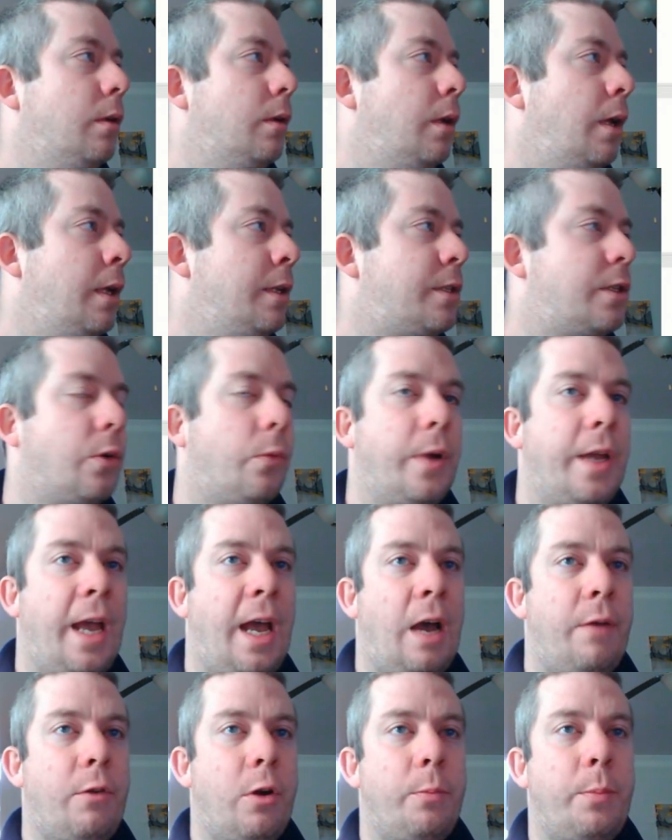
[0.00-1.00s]
And so we
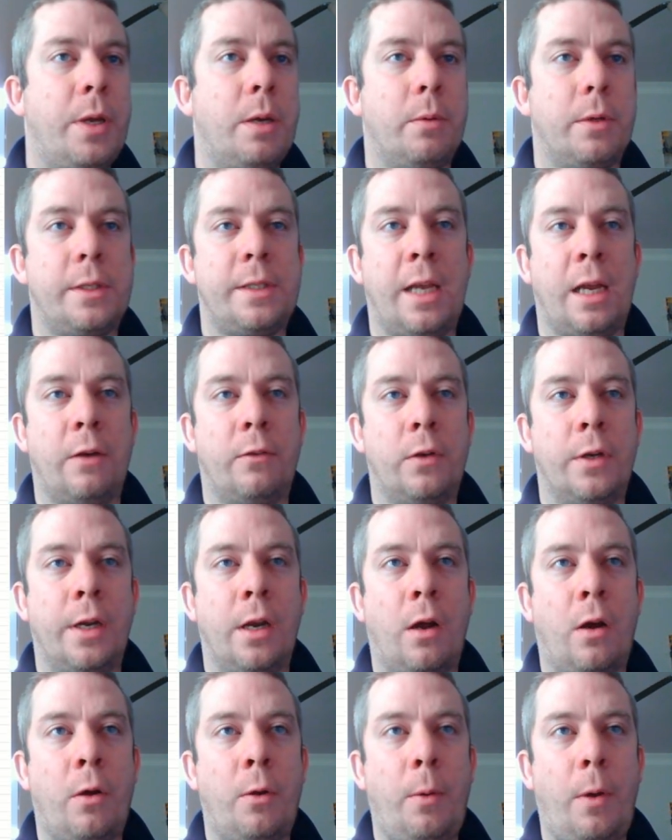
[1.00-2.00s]
have our pivot table. It
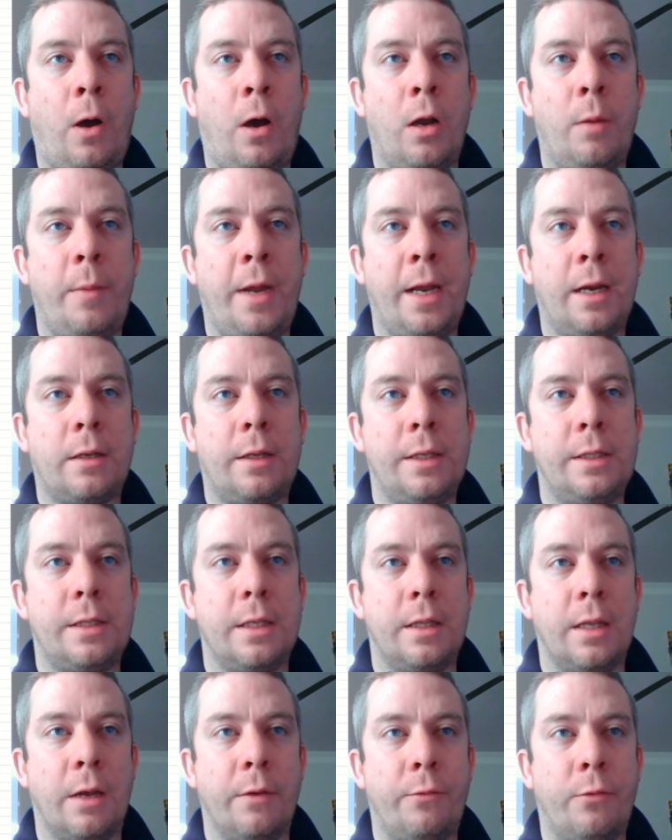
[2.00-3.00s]
automatically did
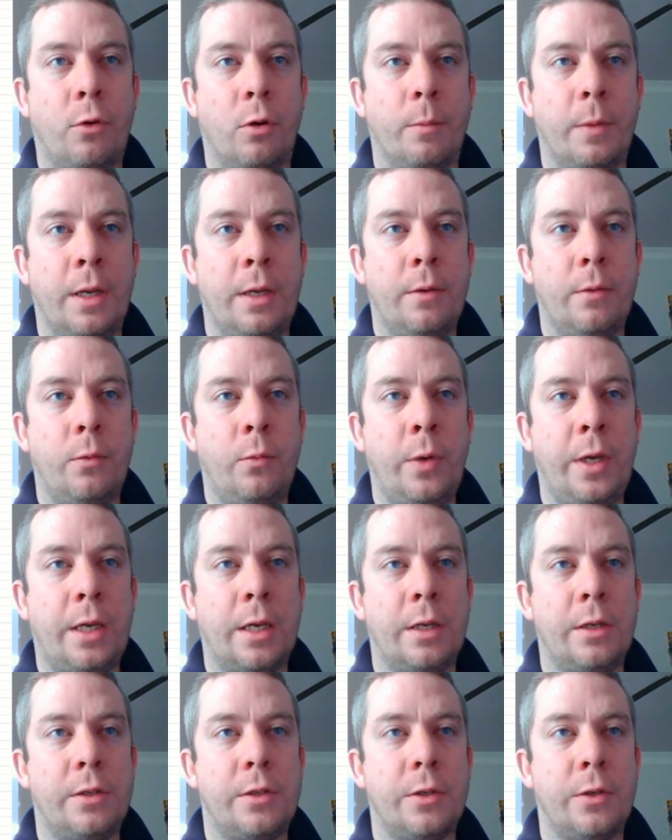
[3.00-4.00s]
that for me. We
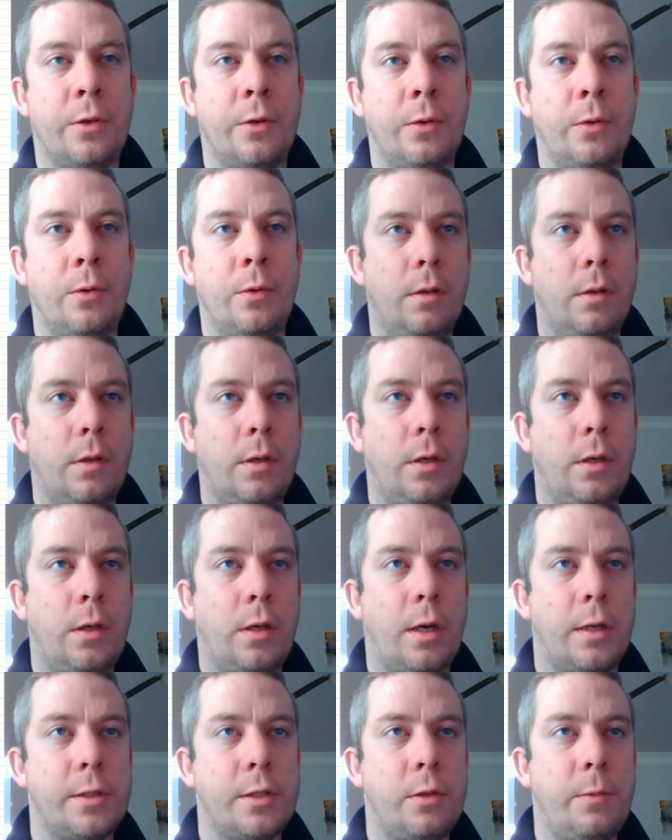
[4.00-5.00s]
can do
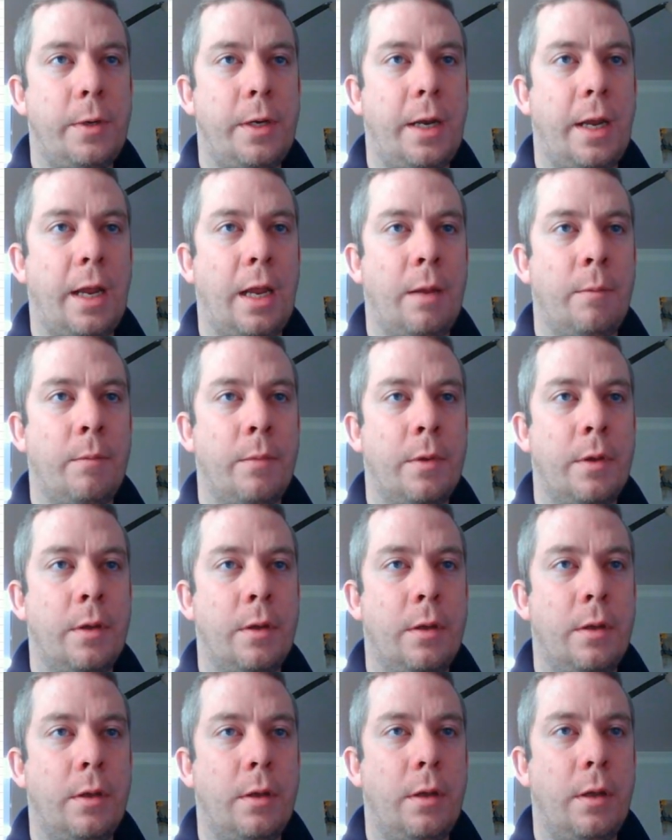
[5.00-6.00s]
customer name
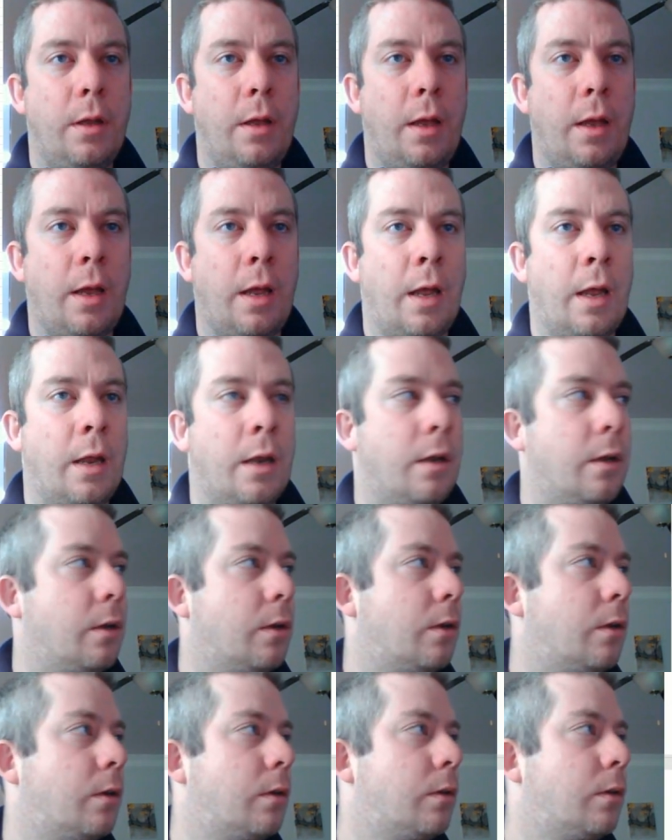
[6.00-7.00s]
and
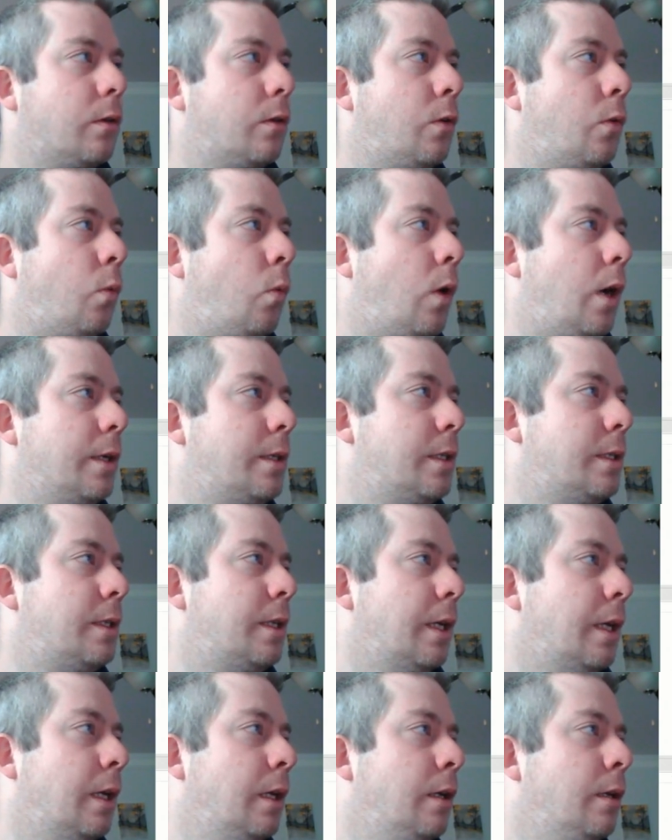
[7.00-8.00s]

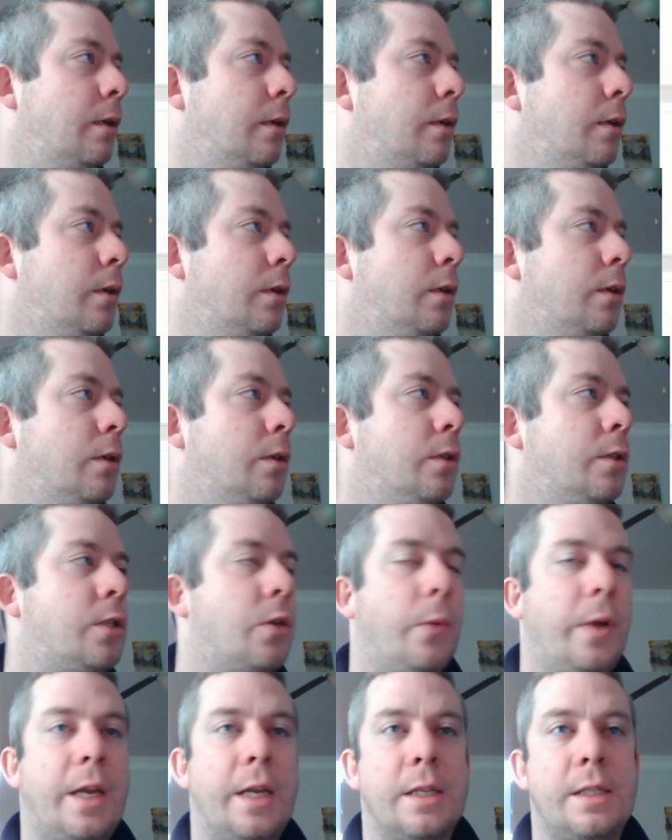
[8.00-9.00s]
quantity, so
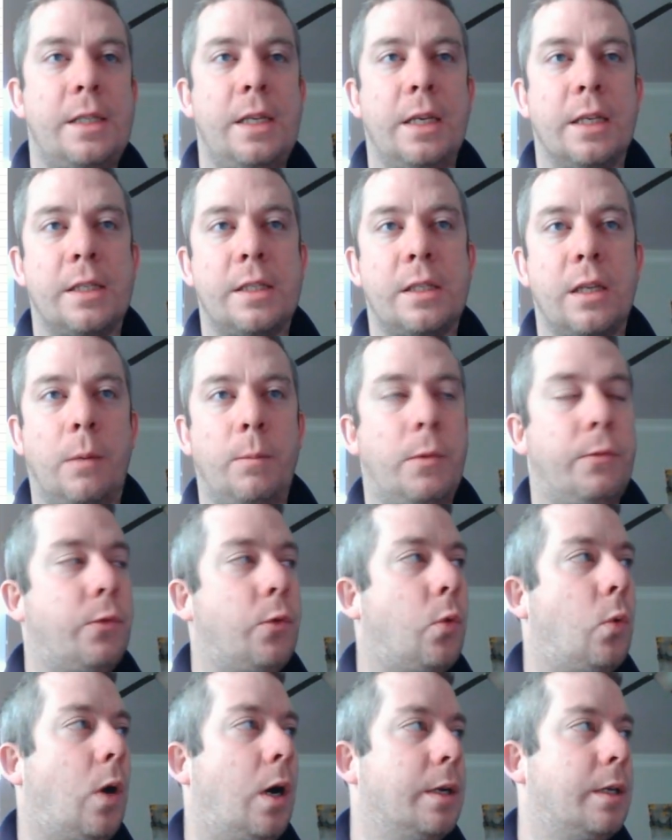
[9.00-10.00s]
we can see a sum of
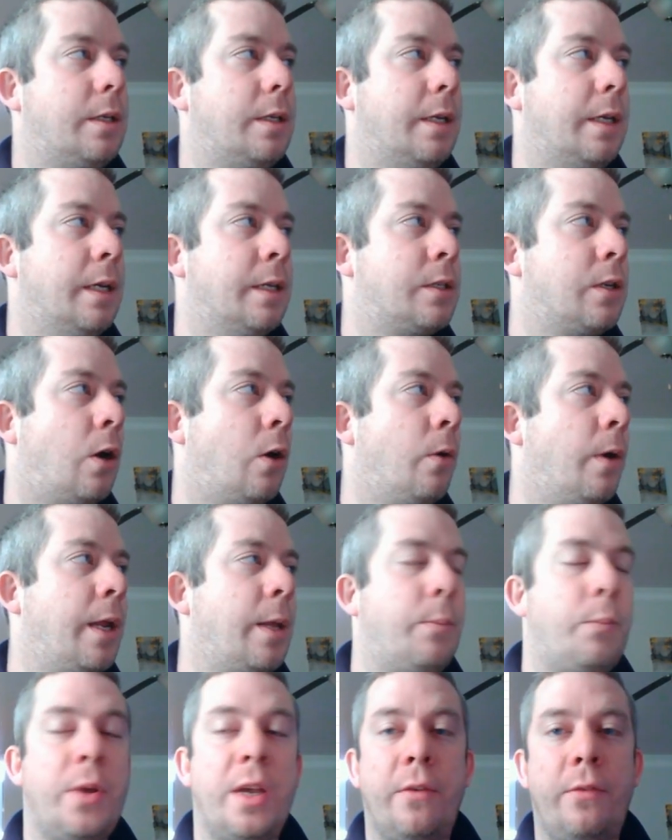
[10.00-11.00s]
quantity. It's already
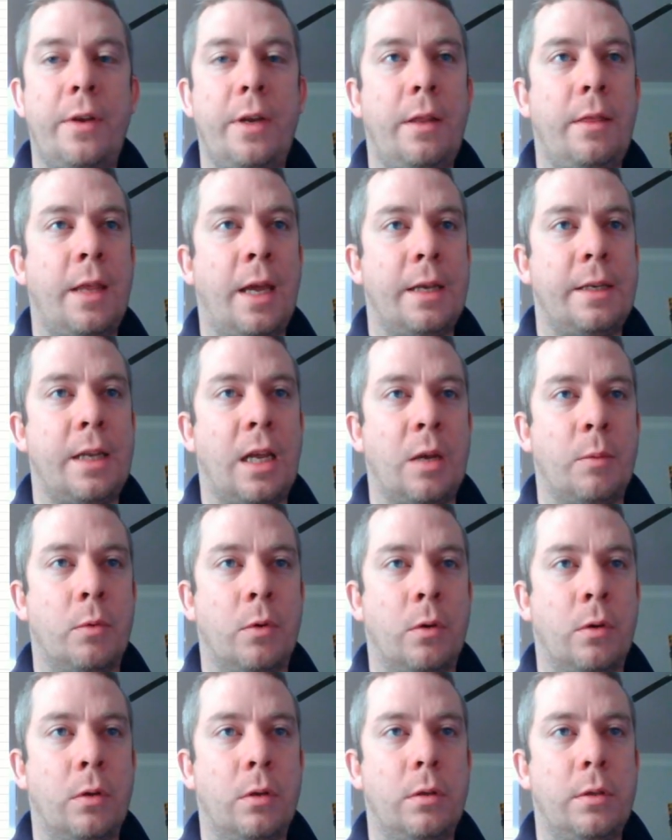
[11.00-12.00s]
pivoted that
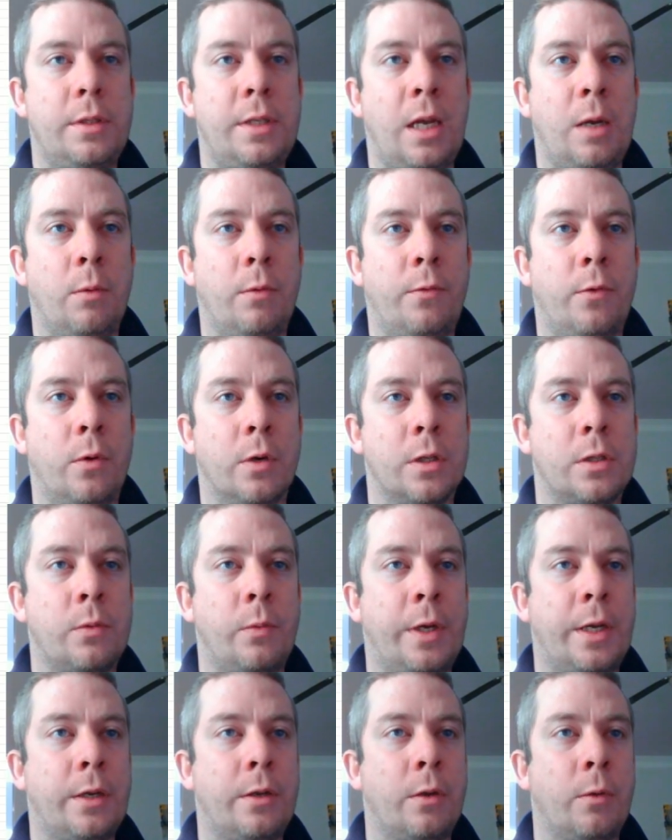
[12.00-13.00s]
table for us. We
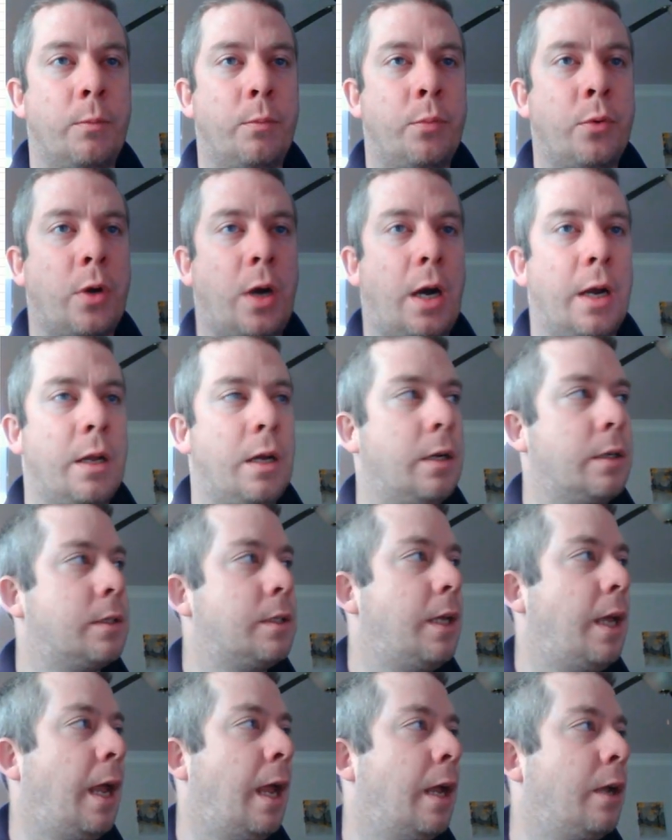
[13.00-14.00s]
could do product
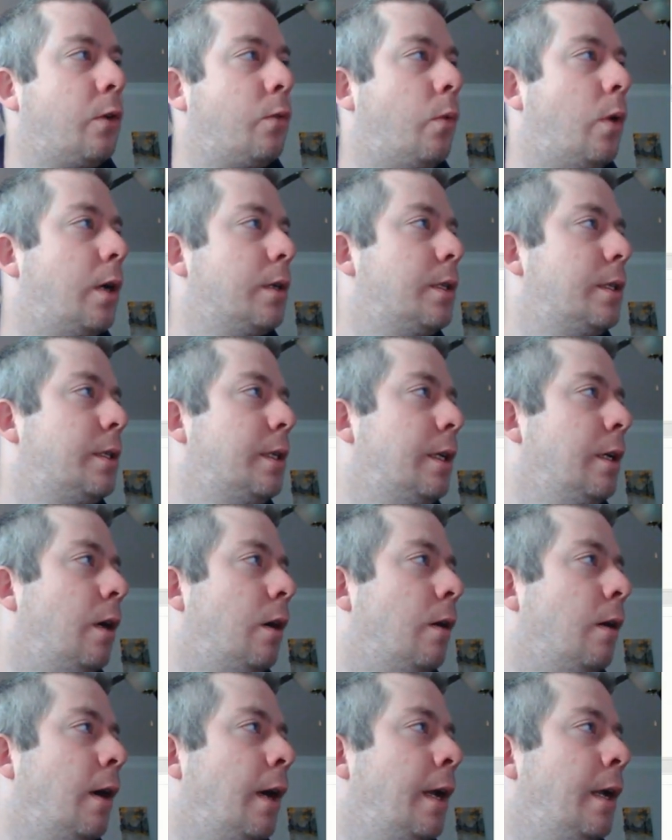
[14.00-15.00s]
and quantity. All
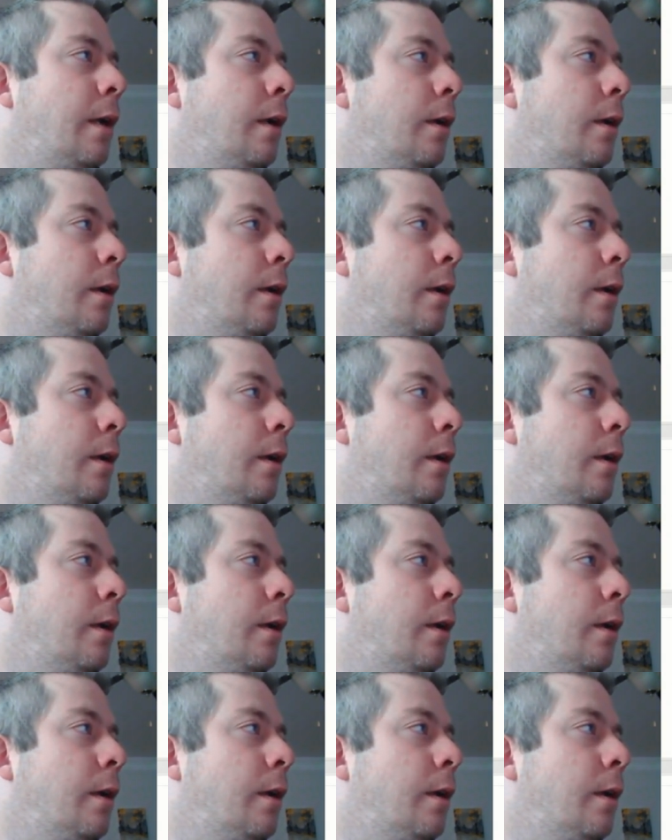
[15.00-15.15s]
right,